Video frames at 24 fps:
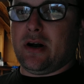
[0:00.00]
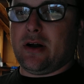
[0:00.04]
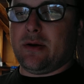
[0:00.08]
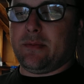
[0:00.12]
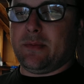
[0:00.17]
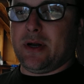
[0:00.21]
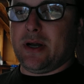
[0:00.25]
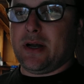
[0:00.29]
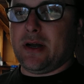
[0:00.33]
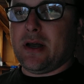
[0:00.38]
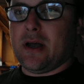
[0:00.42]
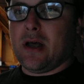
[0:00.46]

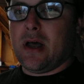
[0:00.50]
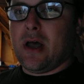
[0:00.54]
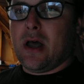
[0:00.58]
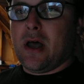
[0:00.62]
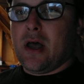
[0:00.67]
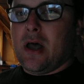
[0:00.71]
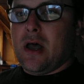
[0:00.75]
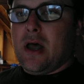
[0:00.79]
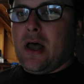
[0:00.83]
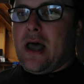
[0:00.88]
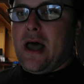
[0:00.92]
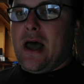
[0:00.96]
on me.
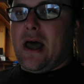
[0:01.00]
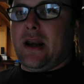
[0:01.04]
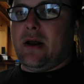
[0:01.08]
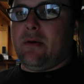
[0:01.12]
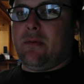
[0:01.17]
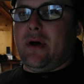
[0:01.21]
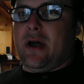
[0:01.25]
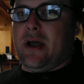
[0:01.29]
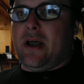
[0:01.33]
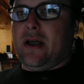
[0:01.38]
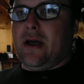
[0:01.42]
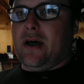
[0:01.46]

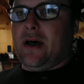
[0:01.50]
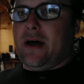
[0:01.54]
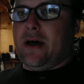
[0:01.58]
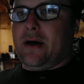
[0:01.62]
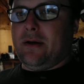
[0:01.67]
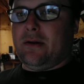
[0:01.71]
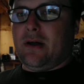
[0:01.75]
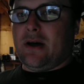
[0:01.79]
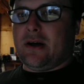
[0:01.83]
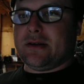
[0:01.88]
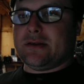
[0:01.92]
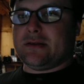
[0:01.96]
Anyway,
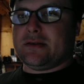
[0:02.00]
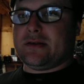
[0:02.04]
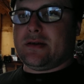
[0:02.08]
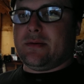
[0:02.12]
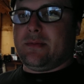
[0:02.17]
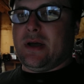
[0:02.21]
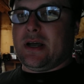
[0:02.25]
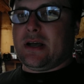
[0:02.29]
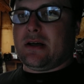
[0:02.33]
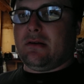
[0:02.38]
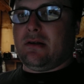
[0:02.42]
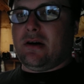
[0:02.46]
to
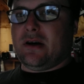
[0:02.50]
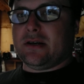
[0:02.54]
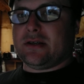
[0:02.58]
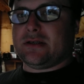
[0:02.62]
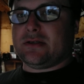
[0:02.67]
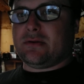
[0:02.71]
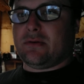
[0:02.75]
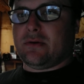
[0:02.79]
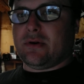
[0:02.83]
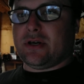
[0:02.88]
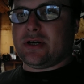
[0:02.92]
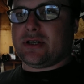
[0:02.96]
make a long
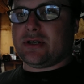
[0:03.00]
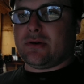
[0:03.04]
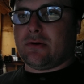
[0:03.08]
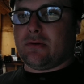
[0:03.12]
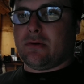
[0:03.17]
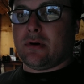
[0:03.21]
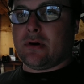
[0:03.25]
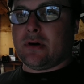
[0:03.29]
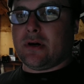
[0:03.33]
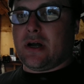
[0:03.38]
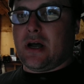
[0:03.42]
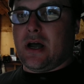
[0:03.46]
story
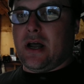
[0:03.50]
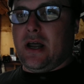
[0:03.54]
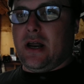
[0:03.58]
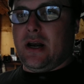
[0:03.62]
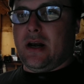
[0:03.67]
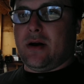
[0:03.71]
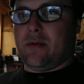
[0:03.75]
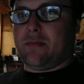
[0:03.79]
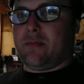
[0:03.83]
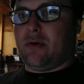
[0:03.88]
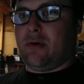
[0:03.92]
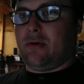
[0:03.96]
short, I
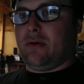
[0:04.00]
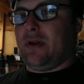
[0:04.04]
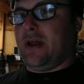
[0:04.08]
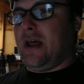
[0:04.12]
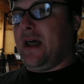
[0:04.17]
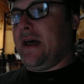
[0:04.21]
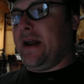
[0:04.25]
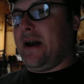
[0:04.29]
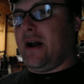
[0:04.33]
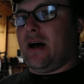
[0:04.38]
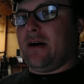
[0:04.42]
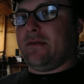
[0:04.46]
ended up pulling the
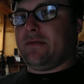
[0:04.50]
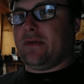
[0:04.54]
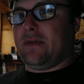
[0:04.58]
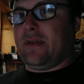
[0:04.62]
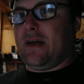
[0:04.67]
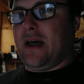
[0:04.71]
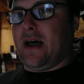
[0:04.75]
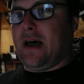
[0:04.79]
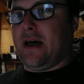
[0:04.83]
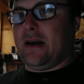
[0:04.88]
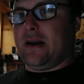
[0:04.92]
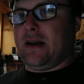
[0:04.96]
head off of
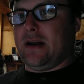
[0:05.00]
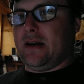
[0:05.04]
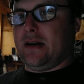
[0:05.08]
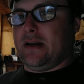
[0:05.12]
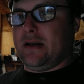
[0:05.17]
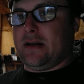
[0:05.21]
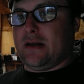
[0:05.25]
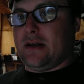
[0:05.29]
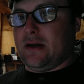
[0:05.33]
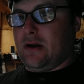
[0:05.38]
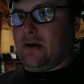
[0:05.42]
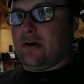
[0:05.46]
that
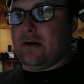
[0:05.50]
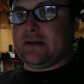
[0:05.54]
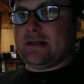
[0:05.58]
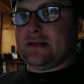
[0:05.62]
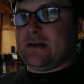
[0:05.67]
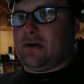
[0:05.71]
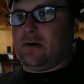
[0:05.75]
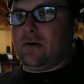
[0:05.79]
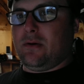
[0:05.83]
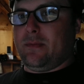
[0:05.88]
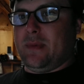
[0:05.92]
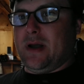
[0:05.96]
and noticed,
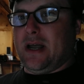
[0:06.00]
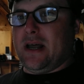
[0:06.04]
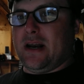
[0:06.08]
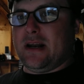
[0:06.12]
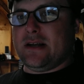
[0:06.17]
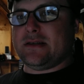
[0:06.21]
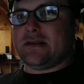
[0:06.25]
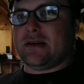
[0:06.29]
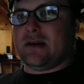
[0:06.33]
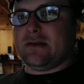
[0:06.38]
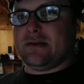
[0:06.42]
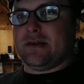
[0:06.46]
oh man,
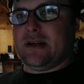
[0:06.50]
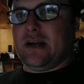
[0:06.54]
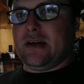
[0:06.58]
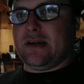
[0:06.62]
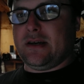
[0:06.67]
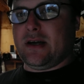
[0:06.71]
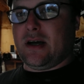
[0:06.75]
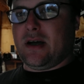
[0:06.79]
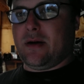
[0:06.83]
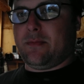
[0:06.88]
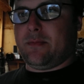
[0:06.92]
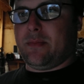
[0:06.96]
it's all
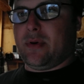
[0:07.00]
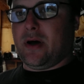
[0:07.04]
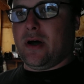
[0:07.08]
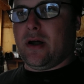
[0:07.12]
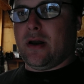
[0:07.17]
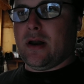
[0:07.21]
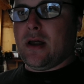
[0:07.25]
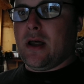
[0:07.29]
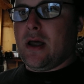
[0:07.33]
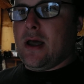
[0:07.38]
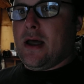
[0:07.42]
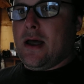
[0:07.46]
dinged up,
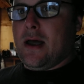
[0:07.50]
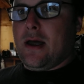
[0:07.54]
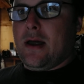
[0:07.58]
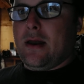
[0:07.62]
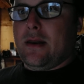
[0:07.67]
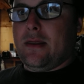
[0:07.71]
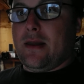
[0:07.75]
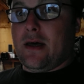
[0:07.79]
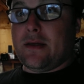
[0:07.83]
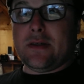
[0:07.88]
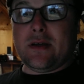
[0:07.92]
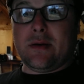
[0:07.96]
but
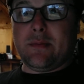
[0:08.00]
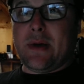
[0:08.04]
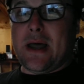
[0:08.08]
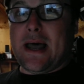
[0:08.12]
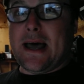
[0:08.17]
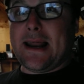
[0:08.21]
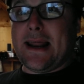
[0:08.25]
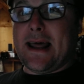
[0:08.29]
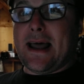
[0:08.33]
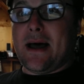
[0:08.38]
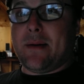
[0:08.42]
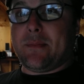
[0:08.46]
nothing
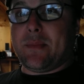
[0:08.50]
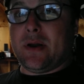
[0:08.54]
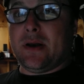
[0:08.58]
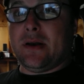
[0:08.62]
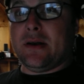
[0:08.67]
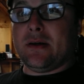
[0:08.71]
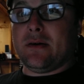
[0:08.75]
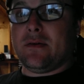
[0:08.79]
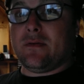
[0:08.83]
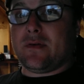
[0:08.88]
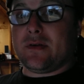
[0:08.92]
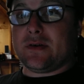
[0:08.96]
bad
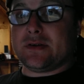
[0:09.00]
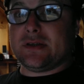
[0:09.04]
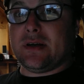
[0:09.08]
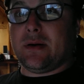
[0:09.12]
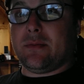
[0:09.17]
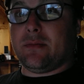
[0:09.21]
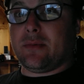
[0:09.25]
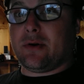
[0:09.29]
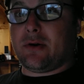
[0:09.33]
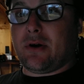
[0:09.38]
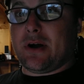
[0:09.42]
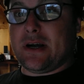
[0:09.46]
happened for
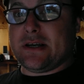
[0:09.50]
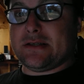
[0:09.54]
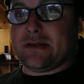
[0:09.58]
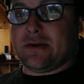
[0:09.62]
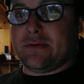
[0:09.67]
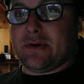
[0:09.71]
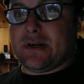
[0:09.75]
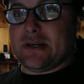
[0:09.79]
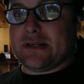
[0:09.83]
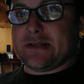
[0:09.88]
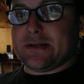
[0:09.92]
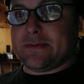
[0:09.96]
some crazy
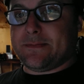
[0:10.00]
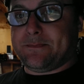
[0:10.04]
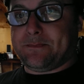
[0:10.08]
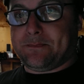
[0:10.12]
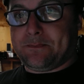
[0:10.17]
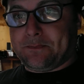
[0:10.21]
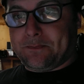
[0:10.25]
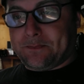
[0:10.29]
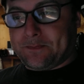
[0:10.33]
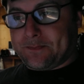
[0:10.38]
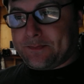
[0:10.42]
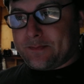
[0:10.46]
reason.
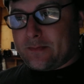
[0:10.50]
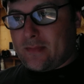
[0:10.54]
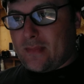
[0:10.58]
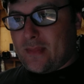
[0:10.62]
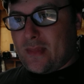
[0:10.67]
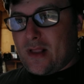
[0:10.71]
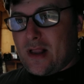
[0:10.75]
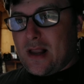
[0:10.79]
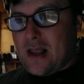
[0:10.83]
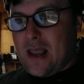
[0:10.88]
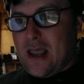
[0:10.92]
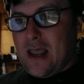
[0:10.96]

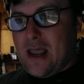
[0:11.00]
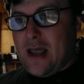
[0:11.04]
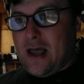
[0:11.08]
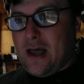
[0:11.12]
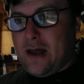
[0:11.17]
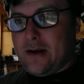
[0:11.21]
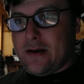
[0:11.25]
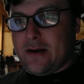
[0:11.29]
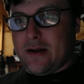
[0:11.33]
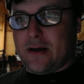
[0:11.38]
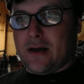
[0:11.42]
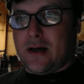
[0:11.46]

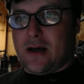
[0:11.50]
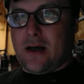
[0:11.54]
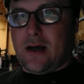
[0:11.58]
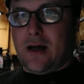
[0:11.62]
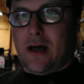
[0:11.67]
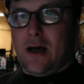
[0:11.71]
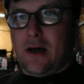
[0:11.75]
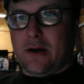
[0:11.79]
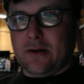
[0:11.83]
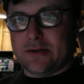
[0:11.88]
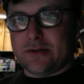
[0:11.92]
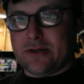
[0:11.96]
And
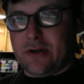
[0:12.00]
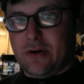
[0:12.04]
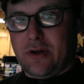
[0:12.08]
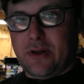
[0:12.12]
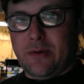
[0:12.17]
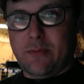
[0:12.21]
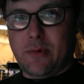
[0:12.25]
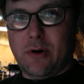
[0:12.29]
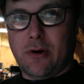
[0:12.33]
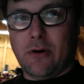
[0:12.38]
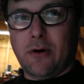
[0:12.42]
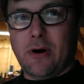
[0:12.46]
I'll show you
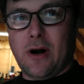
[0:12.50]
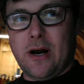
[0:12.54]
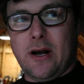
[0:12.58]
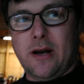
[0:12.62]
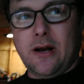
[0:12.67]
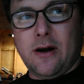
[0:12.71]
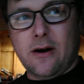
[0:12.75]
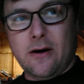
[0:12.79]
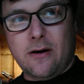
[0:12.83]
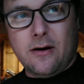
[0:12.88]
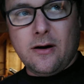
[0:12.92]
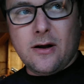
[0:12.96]
the mower right
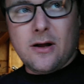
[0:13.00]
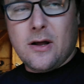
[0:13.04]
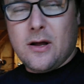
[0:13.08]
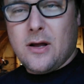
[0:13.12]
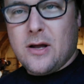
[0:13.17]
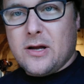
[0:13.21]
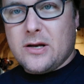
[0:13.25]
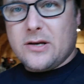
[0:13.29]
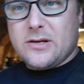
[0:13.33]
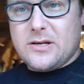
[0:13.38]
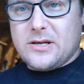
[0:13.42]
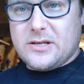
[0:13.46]
here,
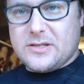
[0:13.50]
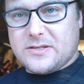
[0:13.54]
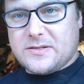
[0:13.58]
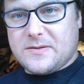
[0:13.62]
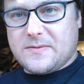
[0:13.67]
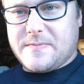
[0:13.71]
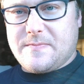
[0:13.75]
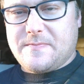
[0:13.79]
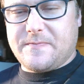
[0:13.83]
just